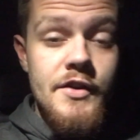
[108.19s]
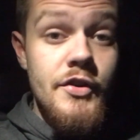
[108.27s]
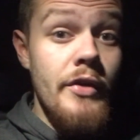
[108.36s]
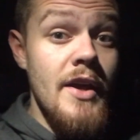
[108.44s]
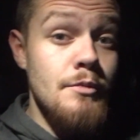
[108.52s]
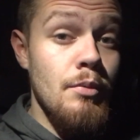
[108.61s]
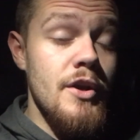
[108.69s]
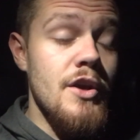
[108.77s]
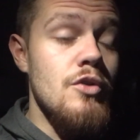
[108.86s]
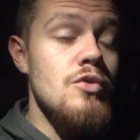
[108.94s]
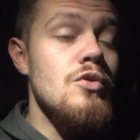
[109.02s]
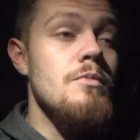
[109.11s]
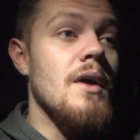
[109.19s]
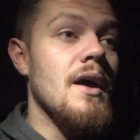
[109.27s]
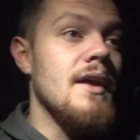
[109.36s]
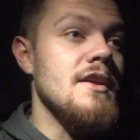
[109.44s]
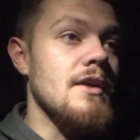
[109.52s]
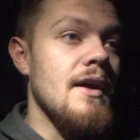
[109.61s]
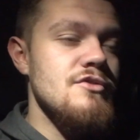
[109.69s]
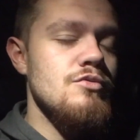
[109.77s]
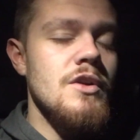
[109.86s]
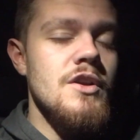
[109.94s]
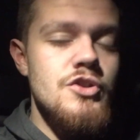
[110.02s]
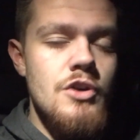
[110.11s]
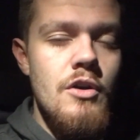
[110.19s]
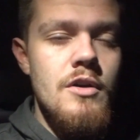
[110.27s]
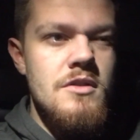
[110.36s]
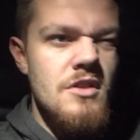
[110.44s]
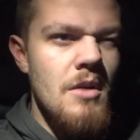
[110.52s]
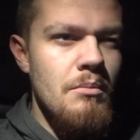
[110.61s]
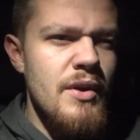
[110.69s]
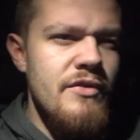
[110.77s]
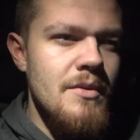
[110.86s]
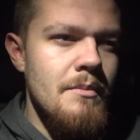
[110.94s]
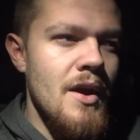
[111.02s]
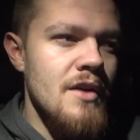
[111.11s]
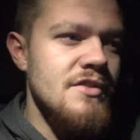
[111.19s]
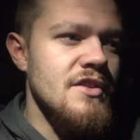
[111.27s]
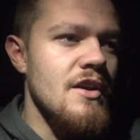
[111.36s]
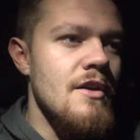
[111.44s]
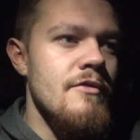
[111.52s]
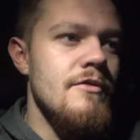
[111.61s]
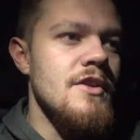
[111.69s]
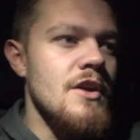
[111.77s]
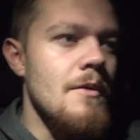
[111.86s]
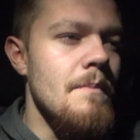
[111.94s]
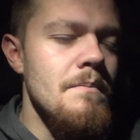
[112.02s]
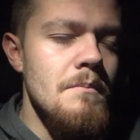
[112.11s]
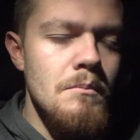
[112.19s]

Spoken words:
So that's pretty cool. But you know, I just want to show, you know, a brief comparison of, you know,